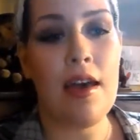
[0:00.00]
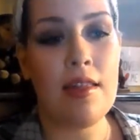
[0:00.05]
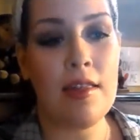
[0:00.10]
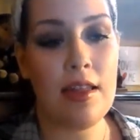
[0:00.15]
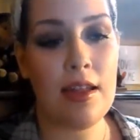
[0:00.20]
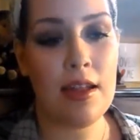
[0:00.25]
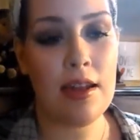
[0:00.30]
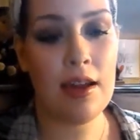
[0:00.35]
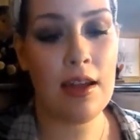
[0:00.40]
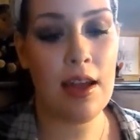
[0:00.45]

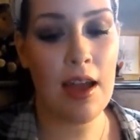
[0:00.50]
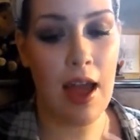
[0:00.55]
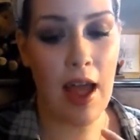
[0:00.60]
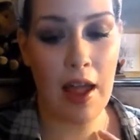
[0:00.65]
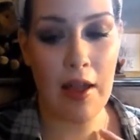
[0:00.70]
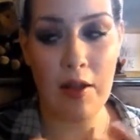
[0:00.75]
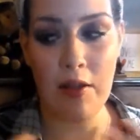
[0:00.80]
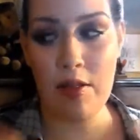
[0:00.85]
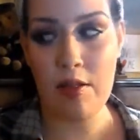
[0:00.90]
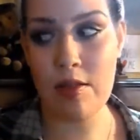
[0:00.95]
And then
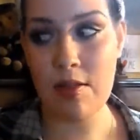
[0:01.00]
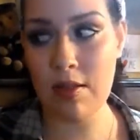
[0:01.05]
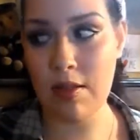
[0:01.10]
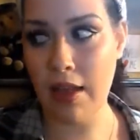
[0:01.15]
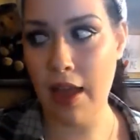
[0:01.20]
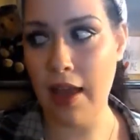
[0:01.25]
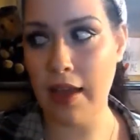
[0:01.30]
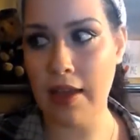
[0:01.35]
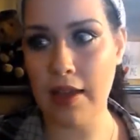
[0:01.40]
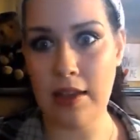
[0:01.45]

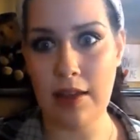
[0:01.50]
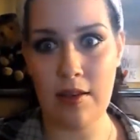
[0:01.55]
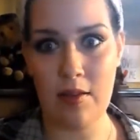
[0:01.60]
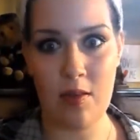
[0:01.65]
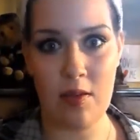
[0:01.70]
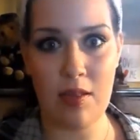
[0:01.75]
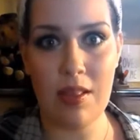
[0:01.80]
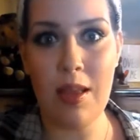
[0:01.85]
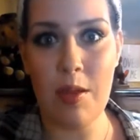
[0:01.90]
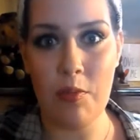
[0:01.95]
I
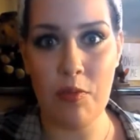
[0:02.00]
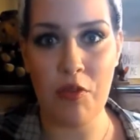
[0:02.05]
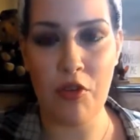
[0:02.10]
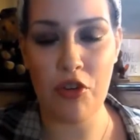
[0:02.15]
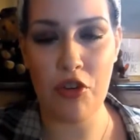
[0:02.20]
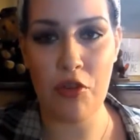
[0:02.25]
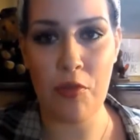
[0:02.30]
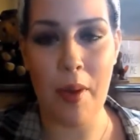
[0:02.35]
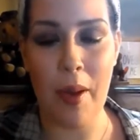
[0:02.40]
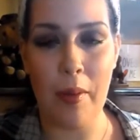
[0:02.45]
could sleep
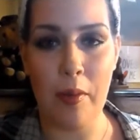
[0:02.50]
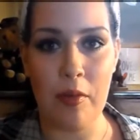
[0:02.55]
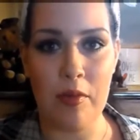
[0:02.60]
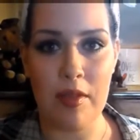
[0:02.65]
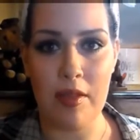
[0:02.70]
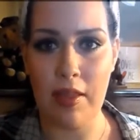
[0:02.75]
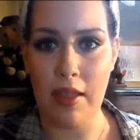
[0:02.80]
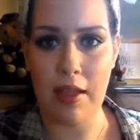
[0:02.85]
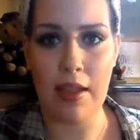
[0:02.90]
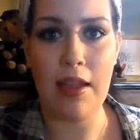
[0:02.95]
for 2
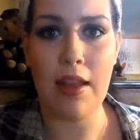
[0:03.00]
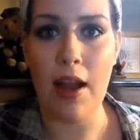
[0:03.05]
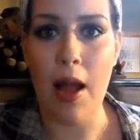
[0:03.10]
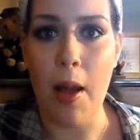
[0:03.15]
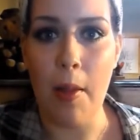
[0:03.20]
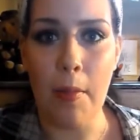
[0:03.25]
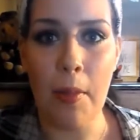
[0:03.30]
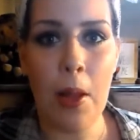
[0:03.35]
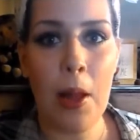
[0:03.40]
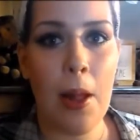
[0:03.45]
hours and then
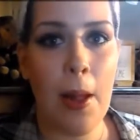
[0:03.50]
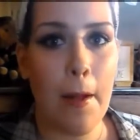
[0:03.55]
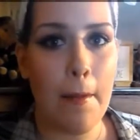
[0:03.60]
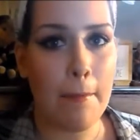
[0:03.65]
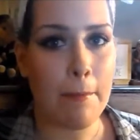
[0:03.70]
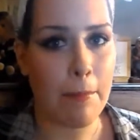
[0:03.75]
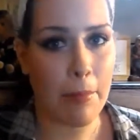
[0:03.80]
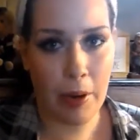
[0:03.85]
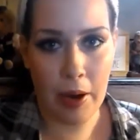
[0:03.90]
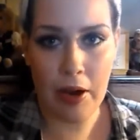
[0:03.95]
get up
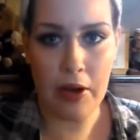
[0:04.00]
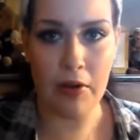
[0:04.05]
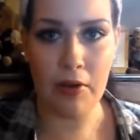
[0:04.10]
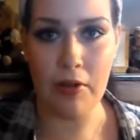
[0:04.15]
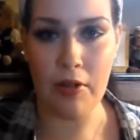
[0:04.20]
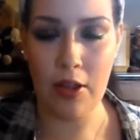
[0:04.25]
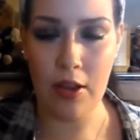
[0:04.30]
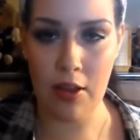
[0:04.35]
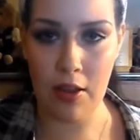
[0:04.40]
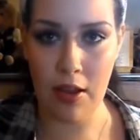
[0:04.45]
bright
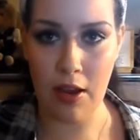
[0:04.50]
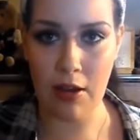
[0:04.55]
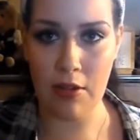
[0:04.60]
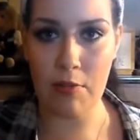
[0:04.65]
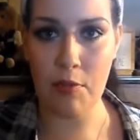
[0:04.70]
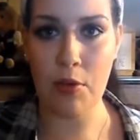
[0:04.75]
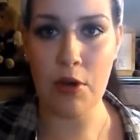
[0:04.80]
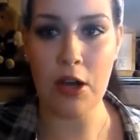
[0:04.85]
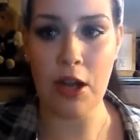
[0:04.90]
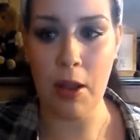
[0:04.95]
and early the
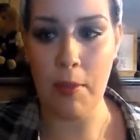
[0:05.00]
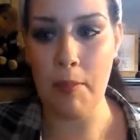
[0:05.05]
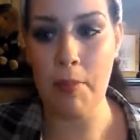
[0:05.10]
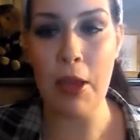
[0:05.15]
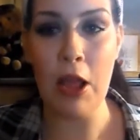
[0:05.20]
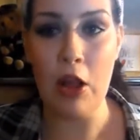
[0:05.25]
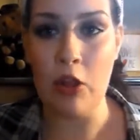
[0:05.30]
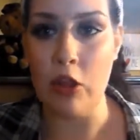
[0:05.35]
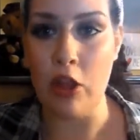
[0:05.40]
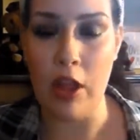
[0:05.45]
next morning
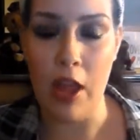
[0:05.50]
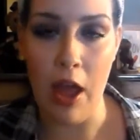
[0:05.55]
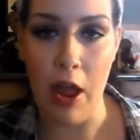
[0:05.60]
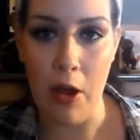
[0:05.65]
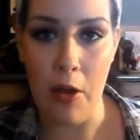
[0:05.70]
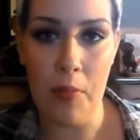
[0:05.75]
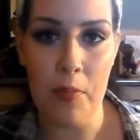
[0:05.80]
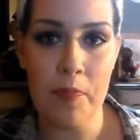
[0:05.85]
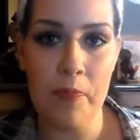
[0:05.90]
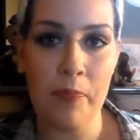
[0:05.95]
and be on the
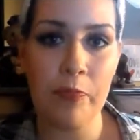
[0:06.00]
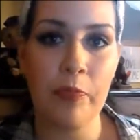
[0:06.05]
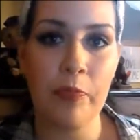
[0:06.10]
go.